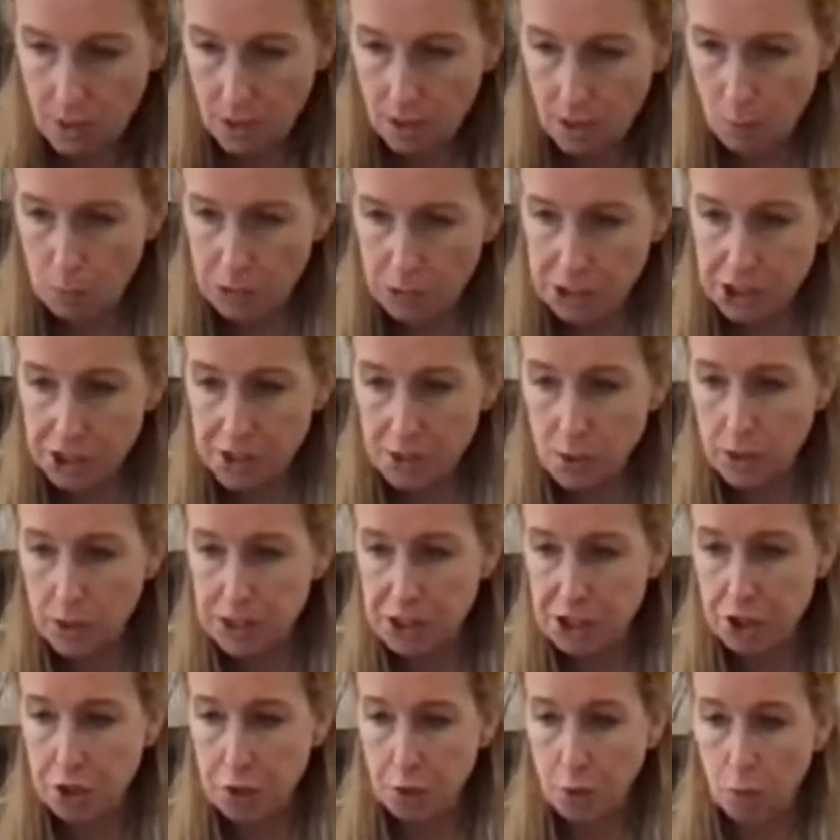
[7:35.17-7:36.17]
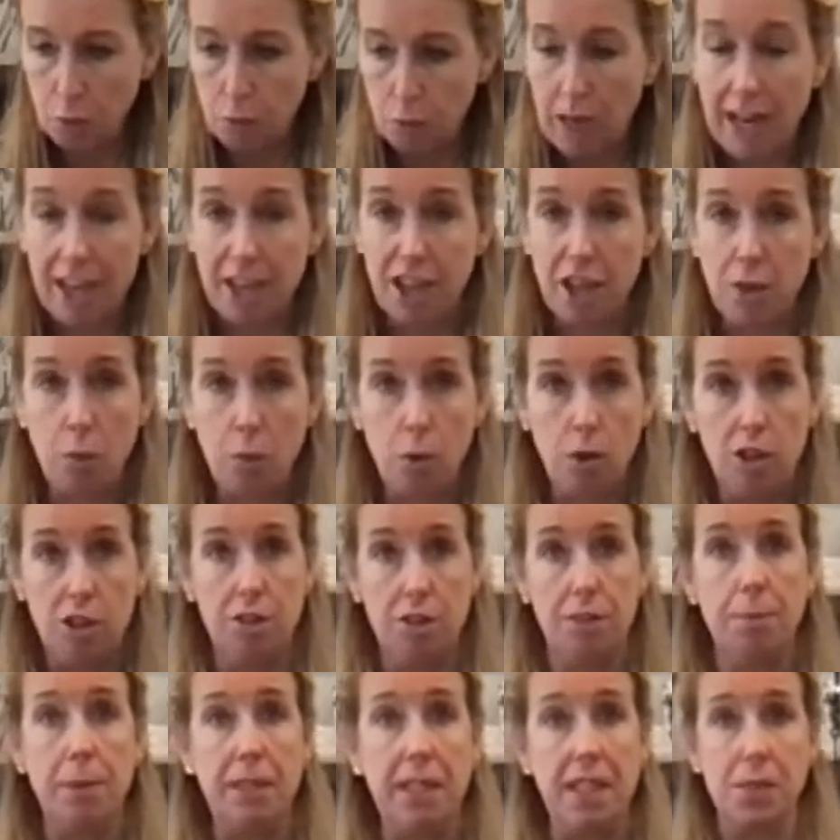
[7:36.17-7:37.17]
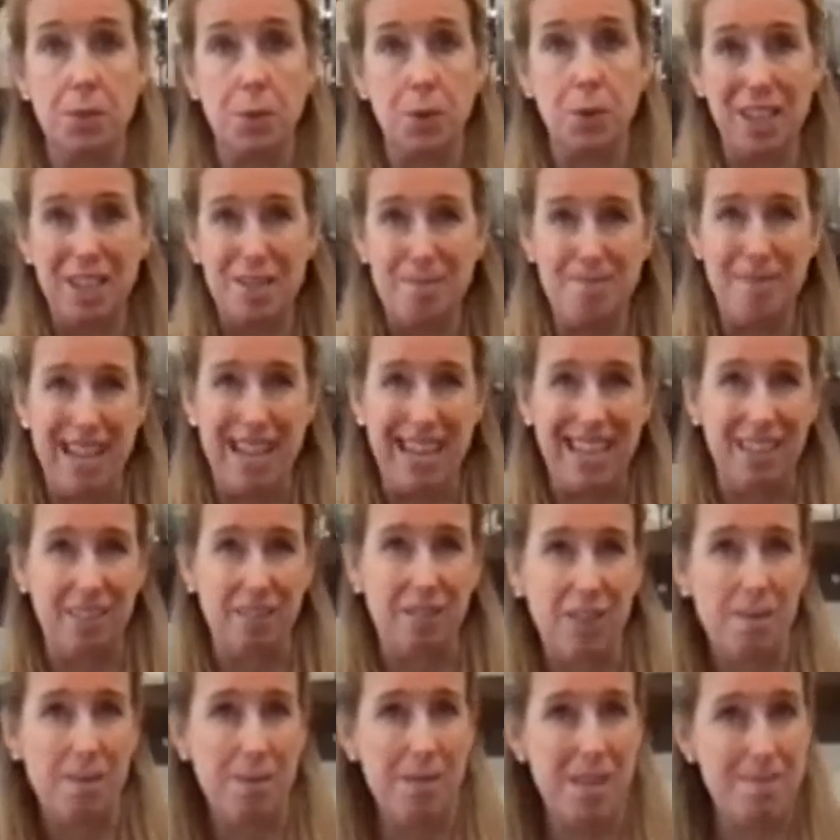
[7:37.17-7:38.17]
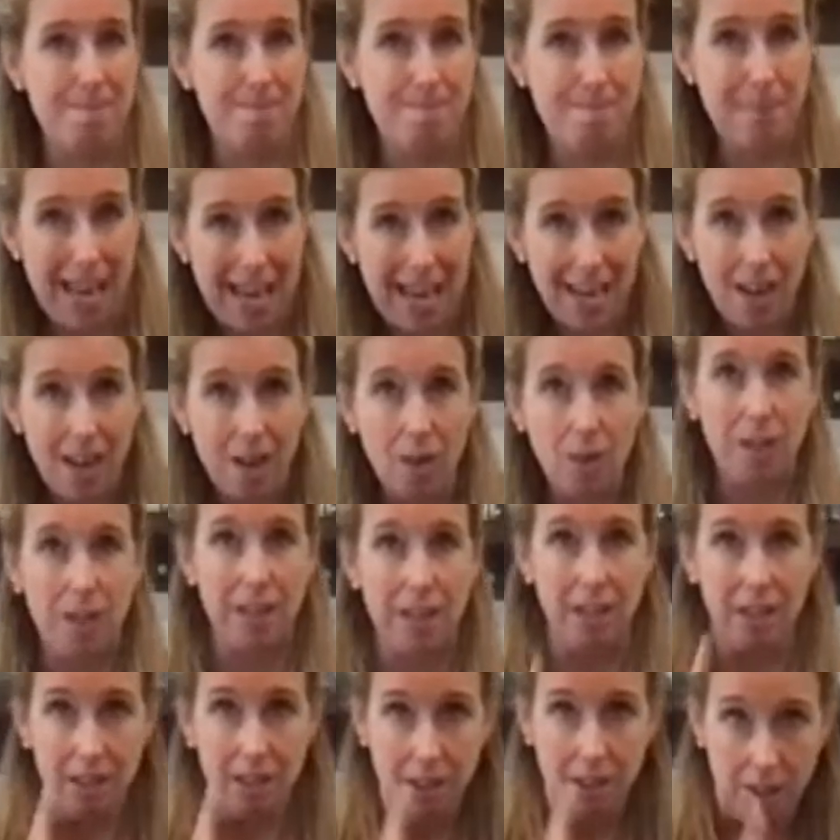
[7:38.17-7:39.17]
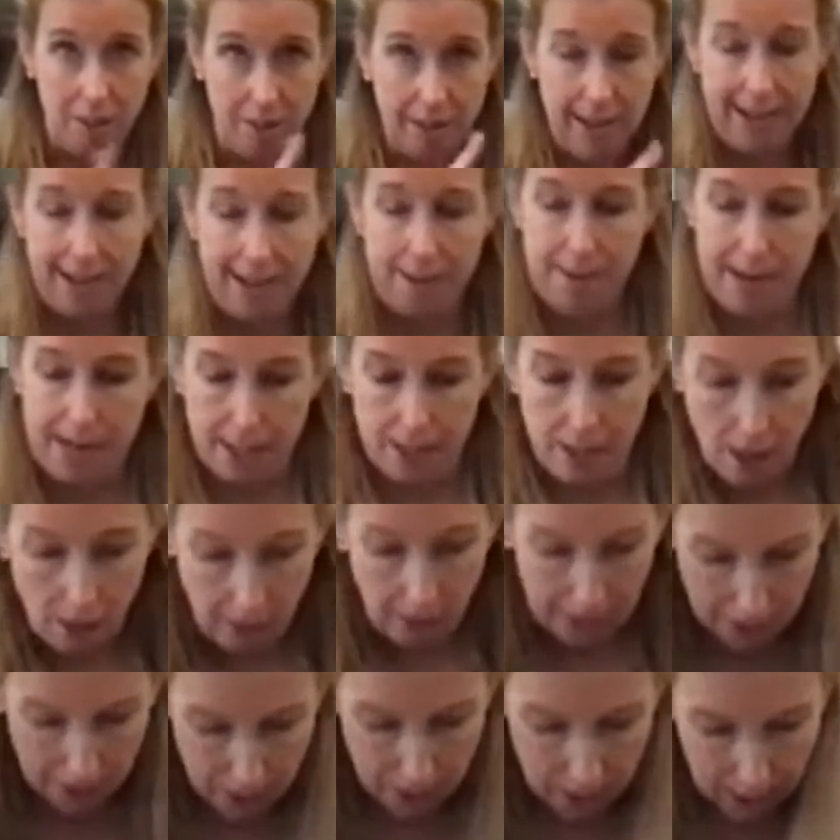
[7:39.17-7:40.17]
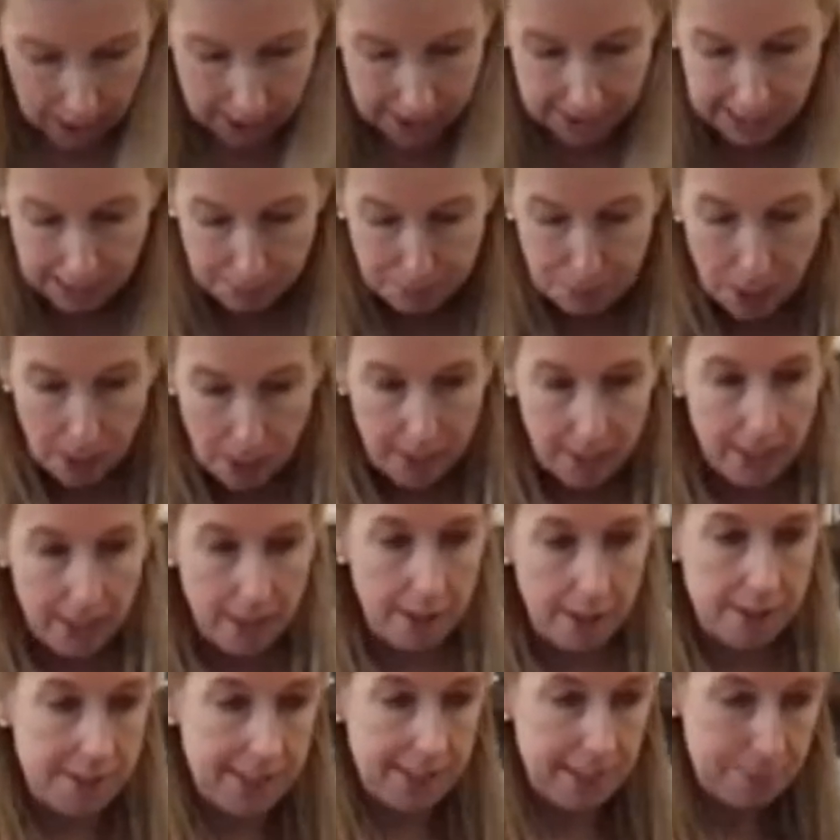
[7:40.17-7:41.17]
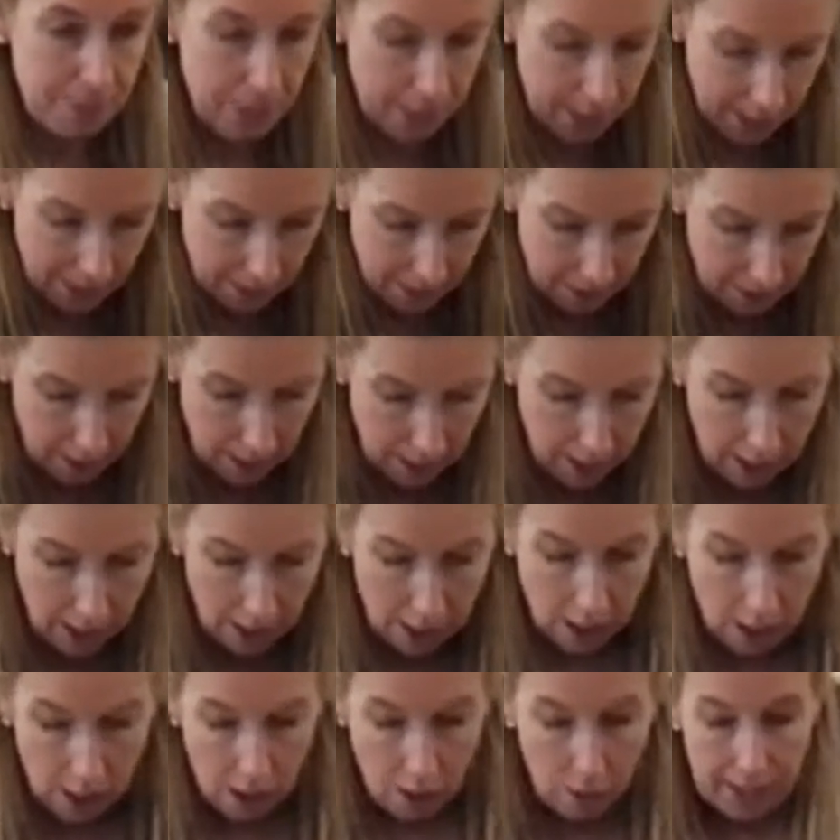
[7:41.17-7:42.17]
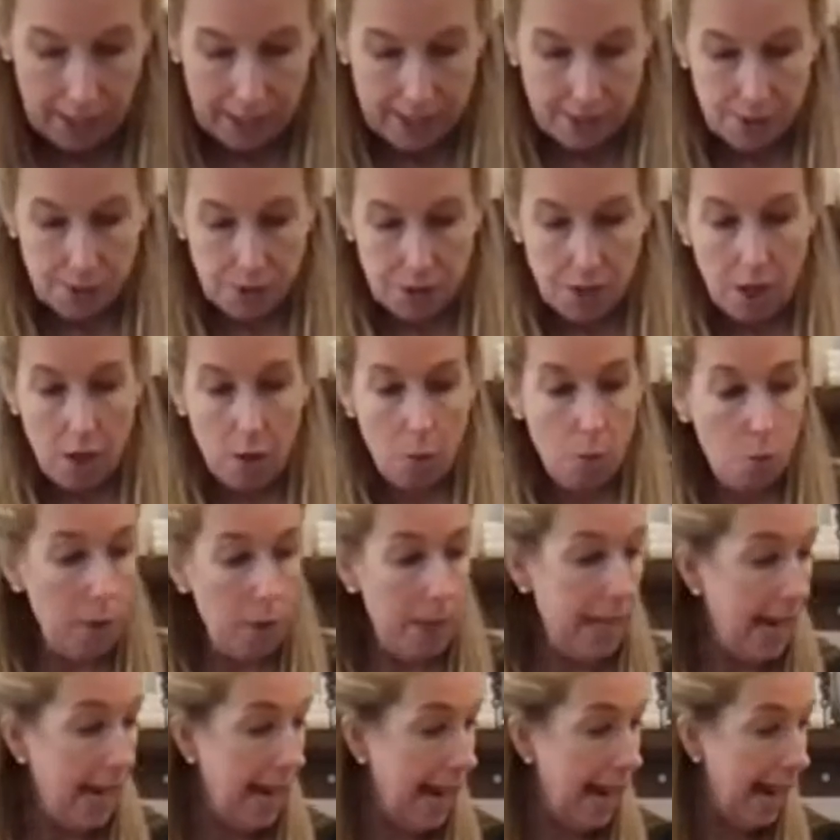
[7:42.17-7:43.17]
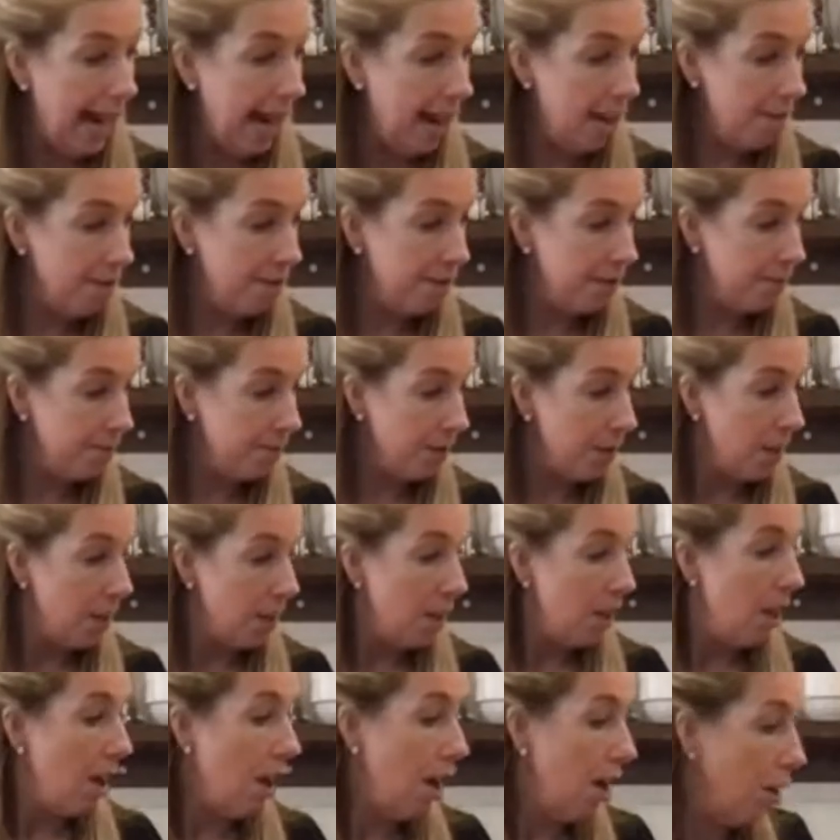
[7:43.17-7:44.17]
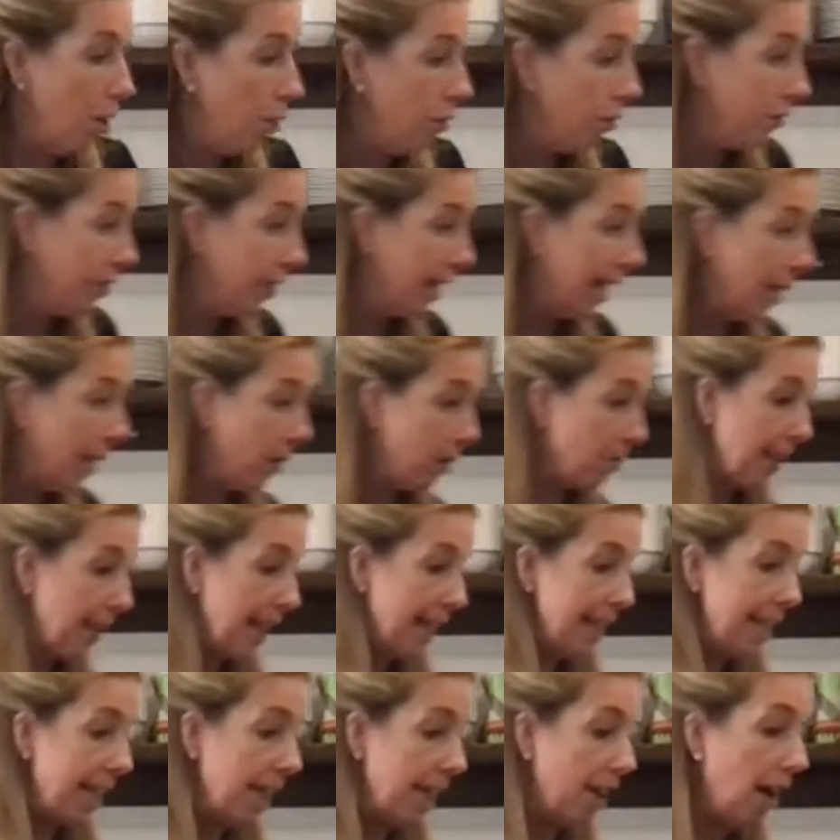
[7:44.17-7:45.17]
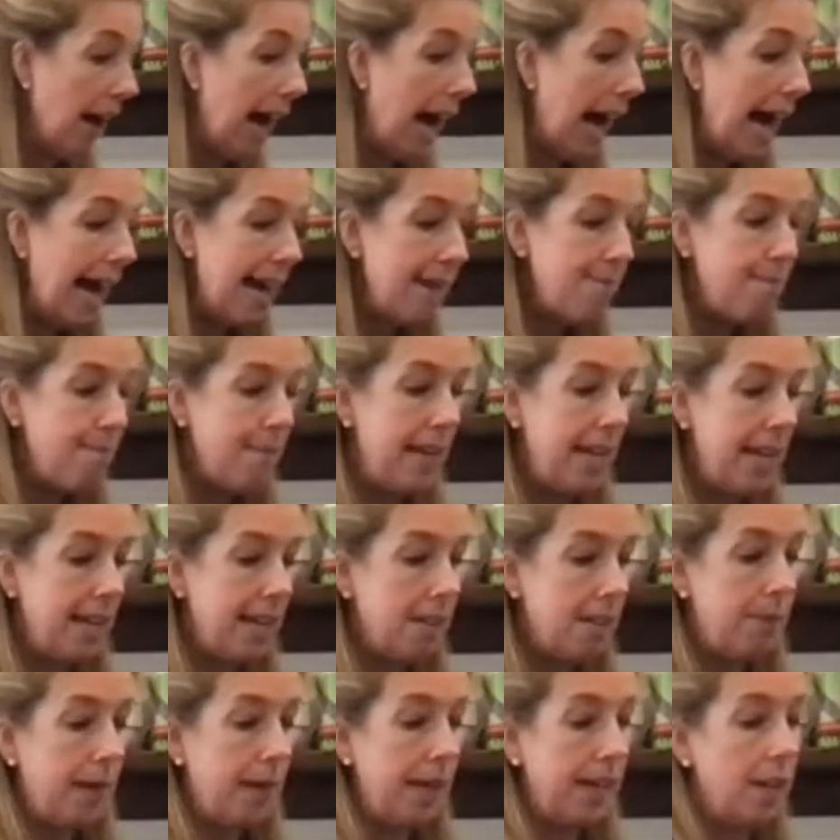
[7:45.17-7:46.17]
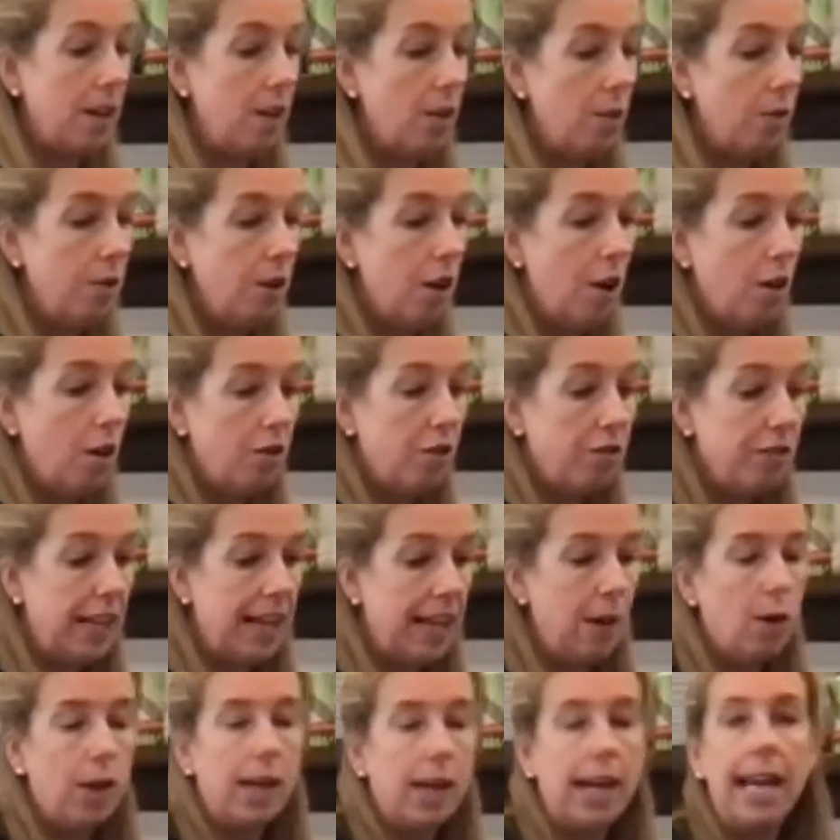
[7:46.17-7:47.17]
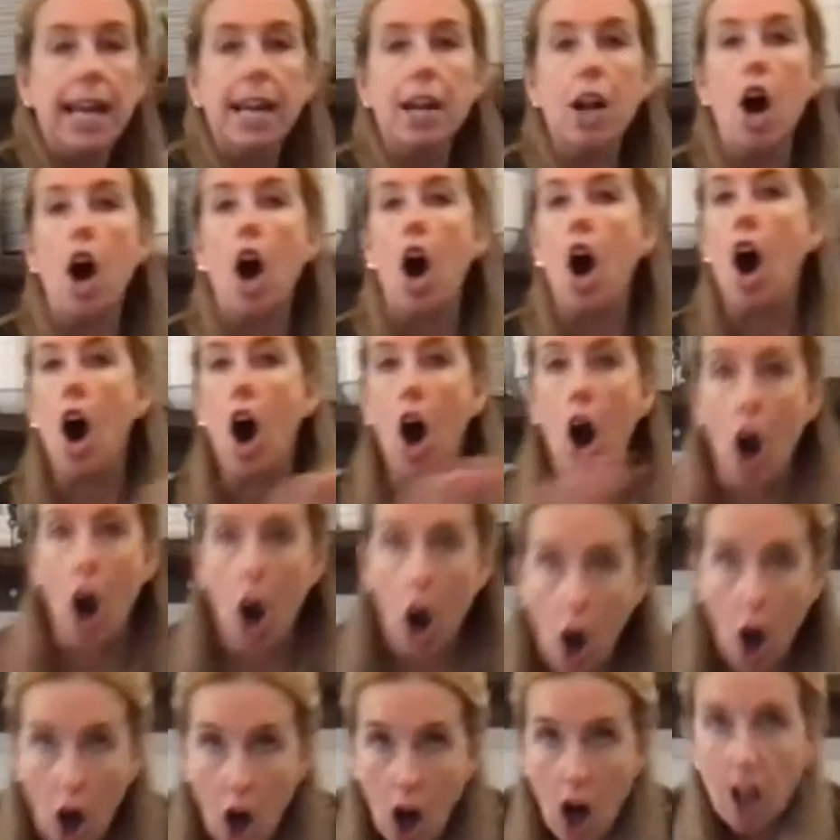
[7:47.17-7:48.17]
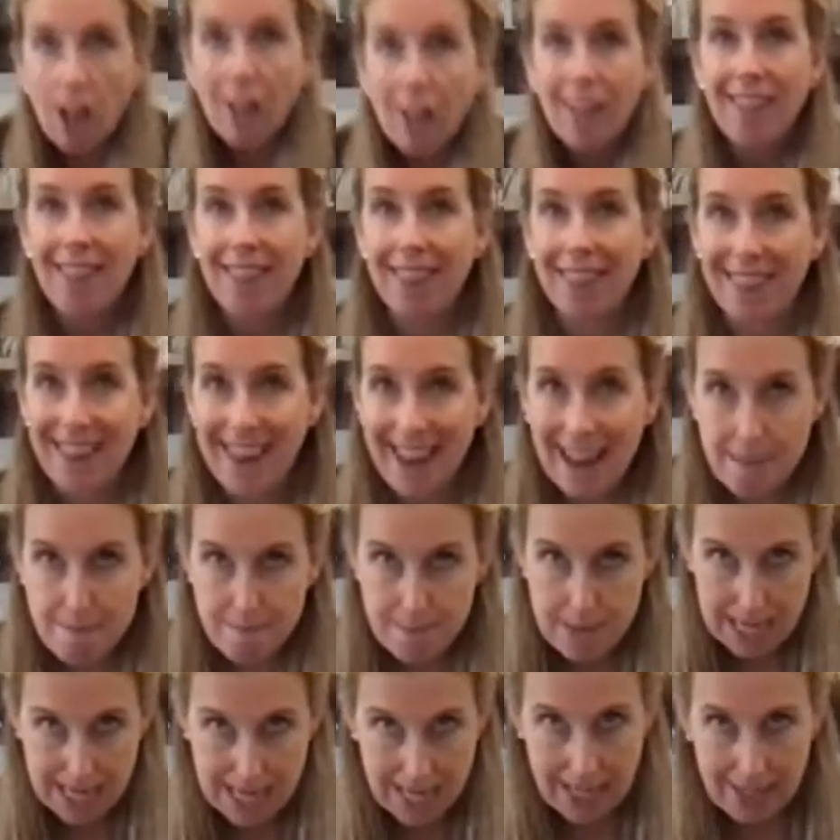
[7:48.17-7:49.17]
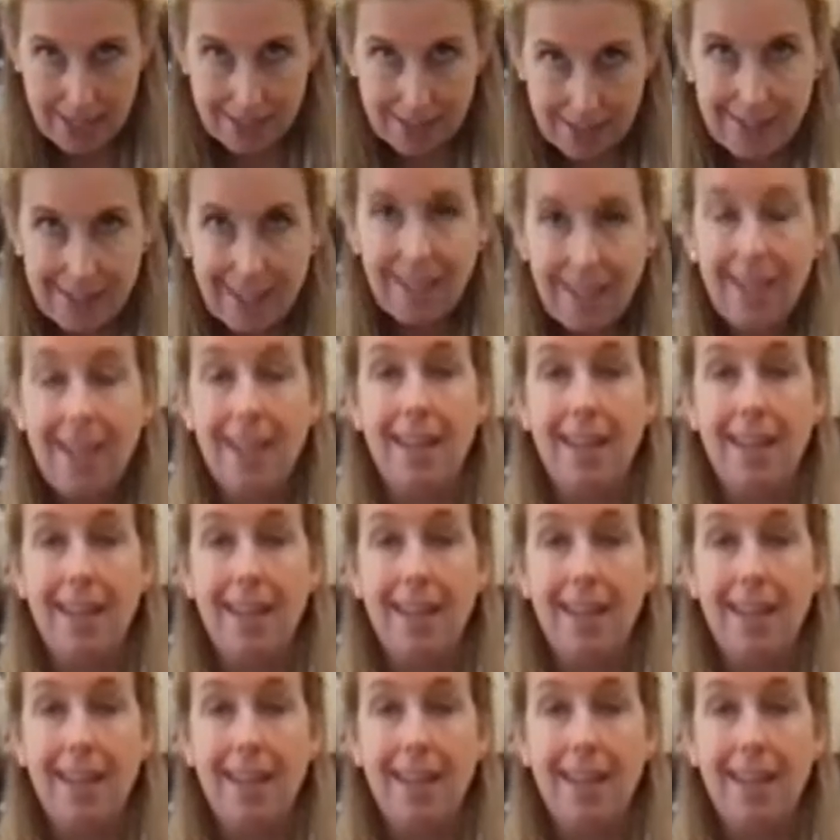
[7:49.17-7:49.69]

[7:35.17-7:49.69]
which is going to rock your world because we're going to make it from the mayo that you're going to learn how to make. Okay, stop talking, Caryn, stop talking. Okay, so we have oat flour right here. I make my own oat flour, and all that means